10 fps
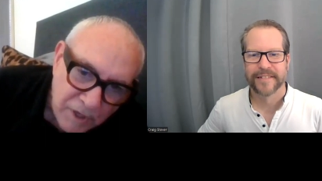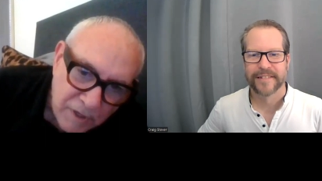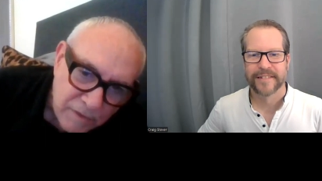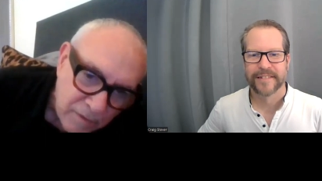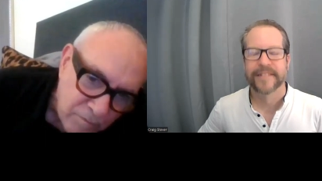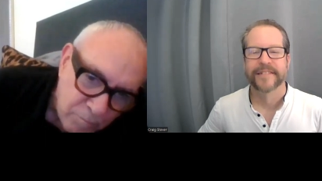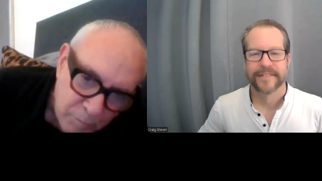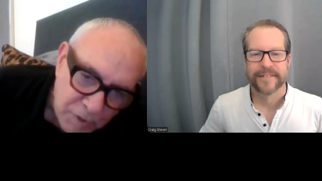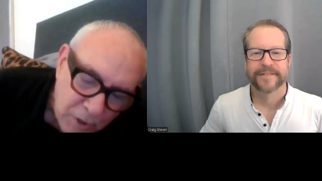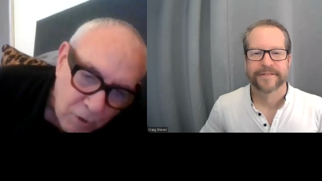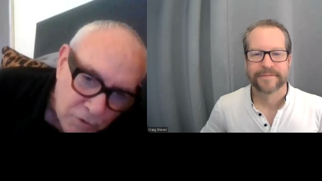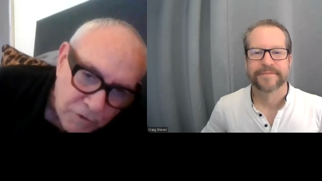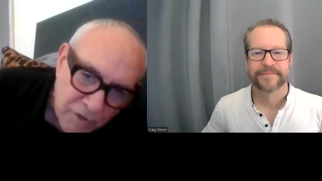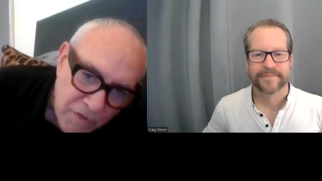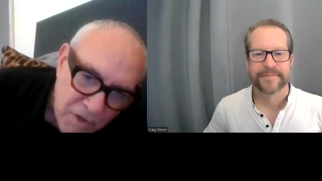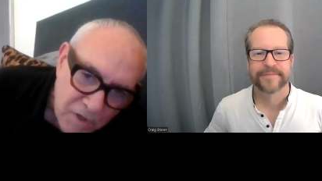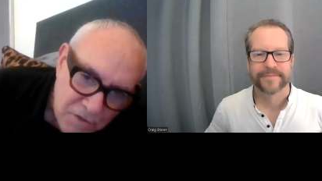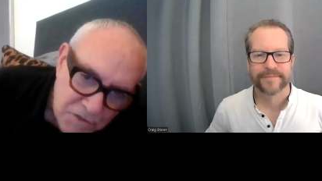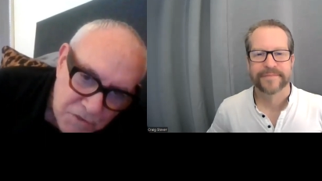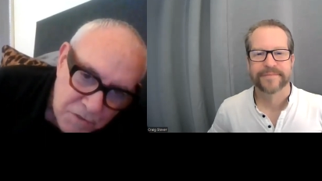Speaker 1: me, a bit older than the
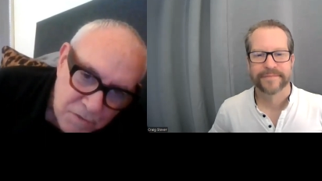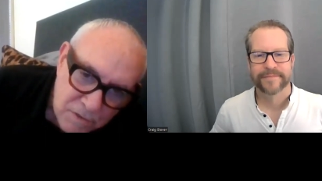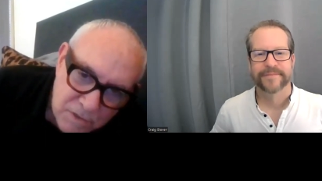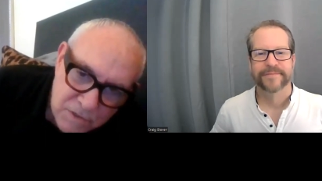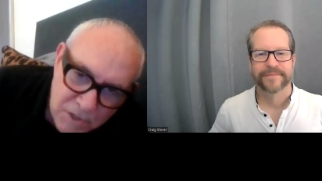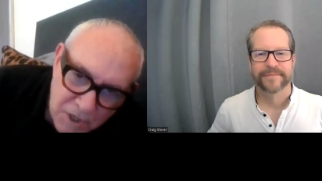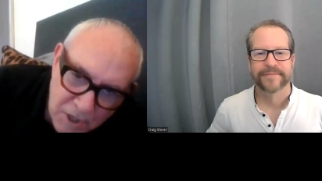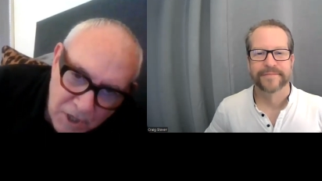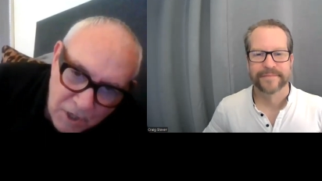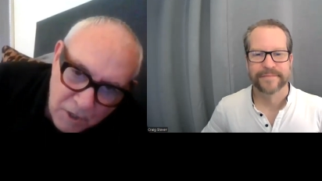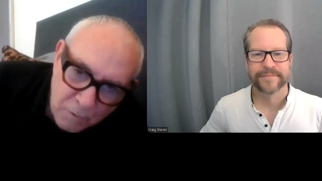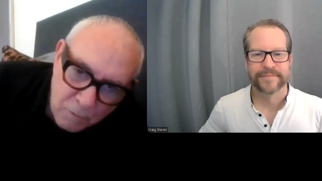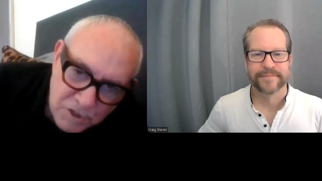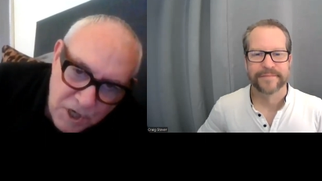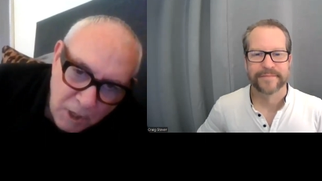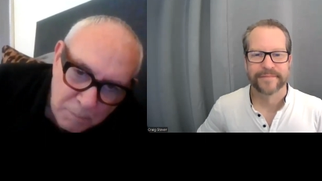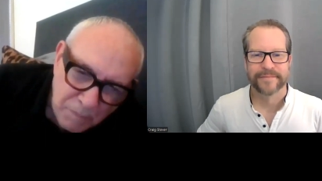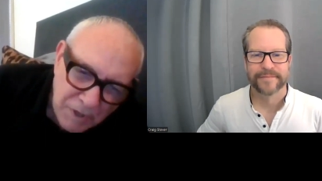other students, which helped